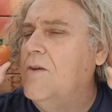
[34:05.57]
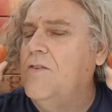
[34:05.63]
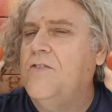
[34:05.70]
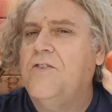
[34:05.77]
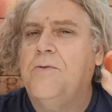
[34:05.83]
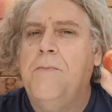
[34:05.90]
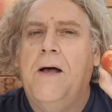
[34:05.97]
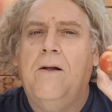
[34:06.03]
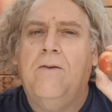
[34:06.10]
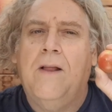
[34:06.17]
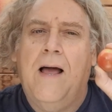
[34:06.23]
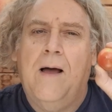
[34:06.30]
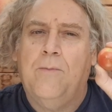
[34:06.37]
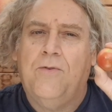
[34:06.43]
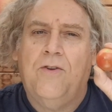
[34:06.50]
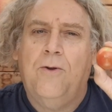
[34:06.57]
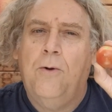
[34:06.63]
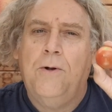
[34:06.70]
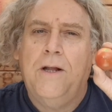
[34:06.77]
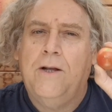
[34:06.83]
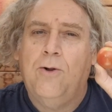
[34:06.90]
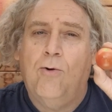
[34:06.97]
smell
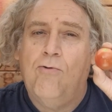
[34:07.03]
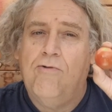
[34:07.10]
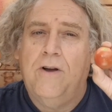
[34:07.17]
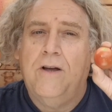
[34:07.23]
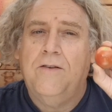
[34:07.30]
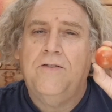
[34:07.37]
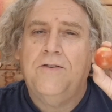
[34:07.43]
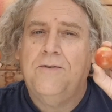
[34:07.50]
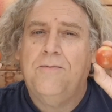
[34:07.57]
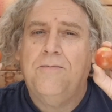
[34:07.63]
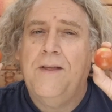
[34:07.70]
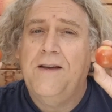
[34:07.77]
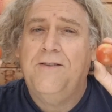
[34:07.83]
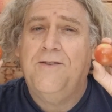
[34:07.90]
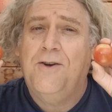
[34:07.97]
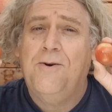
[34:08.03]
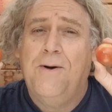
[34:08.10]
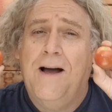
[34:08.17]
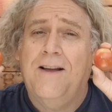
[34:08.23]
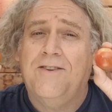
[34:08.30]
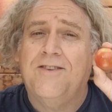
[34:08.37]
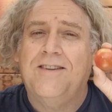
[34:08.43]
absolutely glorious. They
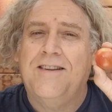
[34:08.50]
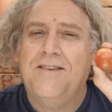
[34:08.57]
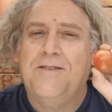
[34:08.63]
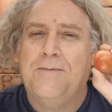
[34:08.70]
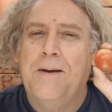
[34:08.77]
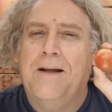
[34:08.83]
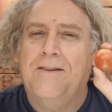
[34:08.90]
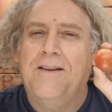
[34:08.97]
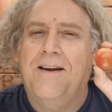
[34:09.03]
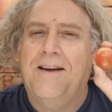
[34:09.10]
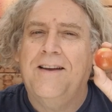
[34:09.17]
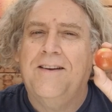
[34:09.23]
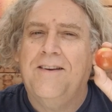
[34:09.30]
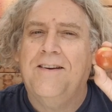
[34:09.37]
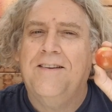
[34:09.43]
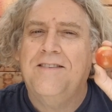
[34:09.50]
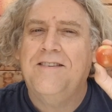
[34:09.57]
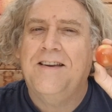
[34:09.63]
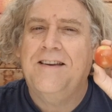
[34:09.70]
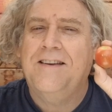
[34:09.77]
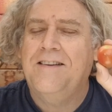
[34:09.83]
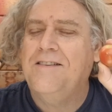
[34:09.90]
too actually smell like
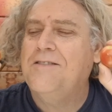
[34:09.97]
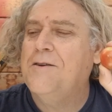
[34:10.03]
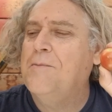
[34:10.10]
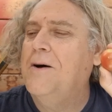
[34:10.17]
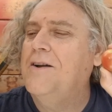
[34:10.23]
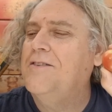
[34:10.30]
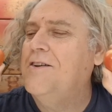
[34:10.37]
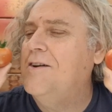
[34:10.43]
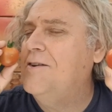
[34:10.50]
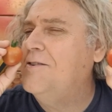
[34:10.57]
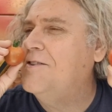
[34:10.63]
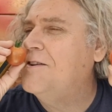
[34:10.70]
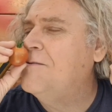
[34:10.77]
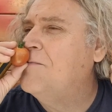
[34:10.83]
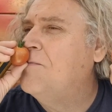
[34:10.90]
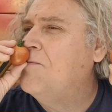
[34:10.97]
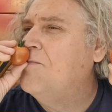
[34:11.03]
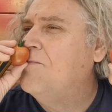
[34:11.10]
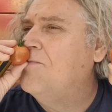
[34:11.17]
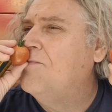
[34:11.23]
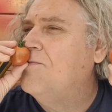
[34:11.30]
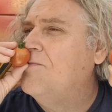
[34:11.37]
Guernsey tomatoes.
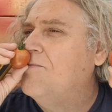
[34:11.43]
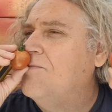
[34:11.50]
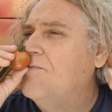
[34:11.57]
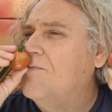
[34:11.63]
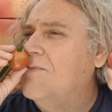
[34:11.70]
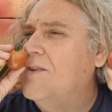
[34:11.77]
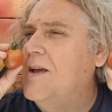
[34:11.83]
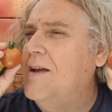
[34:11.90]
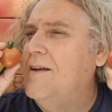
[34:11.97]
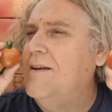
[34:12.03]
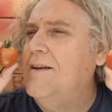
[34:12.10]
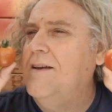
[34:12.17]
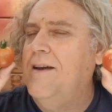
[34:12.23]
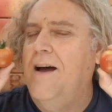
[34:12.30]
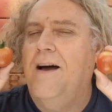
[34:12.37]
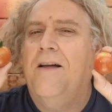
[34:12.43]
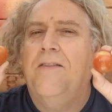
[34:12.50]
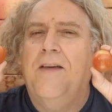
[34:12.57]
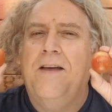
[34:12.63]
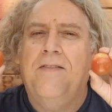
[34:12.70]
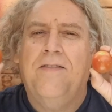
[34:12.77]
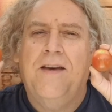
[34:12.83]
Yeah,
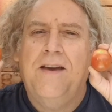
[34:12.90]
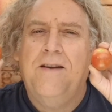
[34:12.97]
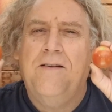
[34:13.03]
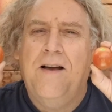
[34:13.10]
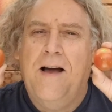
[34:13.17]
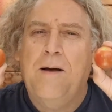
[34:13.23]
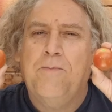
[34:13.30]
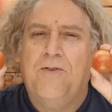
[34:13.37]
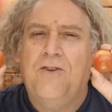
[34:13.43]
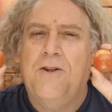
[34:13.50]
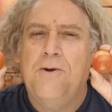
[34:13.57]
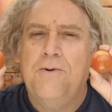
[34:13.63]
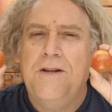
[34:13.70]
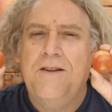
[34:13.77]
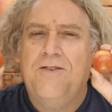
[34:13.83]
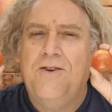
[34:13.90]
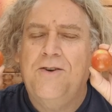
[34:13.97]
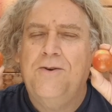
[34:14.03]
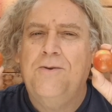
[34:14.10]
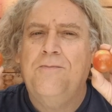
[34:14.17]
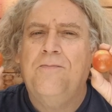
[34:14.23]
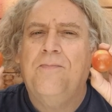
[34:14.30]
they absolutely
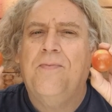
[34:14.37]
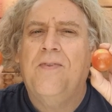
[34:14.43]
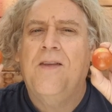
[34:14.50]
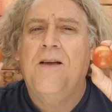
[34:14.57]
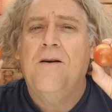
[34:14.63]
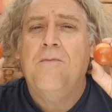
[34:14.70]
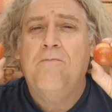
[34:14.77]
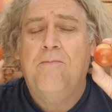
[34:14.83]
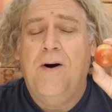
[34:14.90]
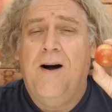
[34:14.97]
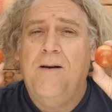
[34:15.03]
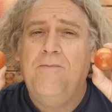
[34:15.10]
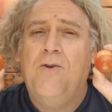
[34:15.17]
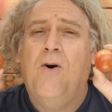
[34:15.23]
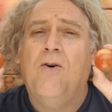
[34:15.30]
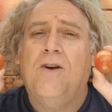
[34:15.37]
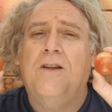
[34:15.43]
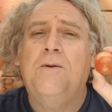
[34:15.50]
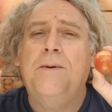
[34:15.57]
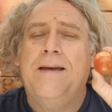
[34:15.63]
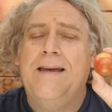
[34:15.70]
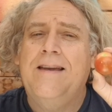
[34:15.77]
do. But I'm not
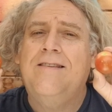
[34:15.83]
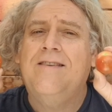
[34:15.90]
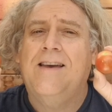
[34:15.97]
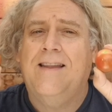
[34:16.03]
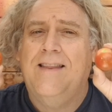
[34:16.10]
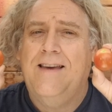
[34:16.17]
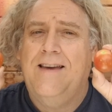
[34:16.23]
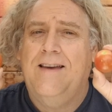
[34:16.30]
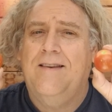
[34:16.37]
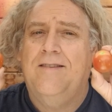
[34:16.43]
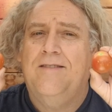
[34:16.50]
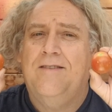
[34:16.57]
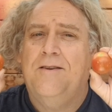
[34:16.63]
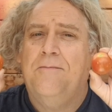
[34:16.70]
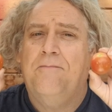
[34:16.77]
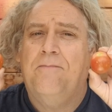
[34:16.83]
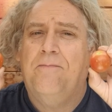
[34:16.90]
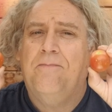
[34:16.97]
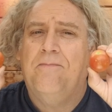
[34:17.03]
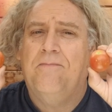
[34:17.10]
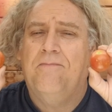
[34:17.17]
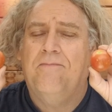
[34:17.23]
going to be eating these.
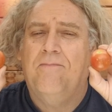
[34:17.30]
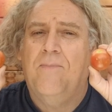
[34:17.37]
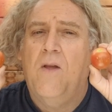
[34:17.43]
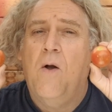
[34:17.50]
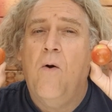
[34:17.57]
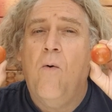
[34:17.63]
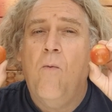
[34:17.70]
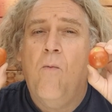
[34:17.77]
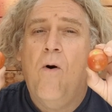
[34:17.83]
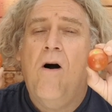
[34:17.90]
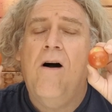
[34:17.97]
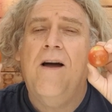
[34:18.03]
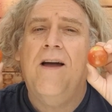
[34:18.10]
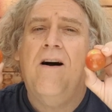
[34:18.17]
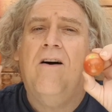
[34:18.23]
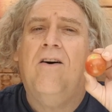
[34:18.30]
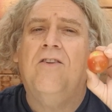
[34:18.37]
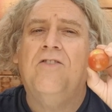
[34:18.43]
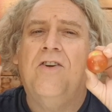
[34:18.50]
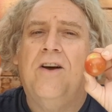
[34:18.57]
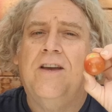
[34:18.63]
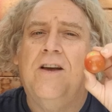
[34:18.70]
Why
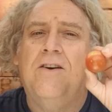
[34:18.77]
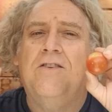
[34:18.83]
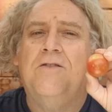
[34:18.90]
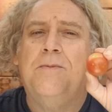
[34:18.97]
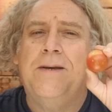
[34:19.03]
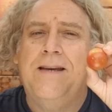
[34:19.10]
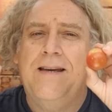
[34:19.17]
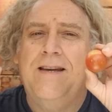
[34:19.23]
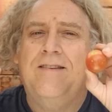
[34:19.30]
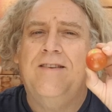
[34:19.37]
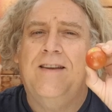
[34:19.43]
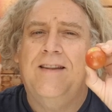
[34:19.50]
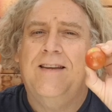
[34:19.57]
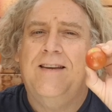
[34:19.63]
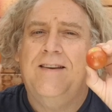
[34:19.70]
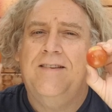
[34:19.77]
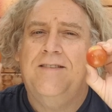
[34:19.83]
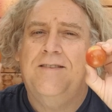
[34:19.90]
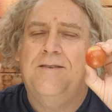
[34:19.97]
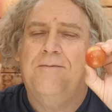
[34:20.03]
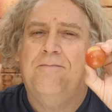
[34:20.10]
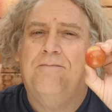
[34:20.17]
aren't I going to be eating
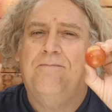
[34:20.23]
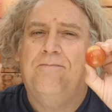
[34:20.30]
these?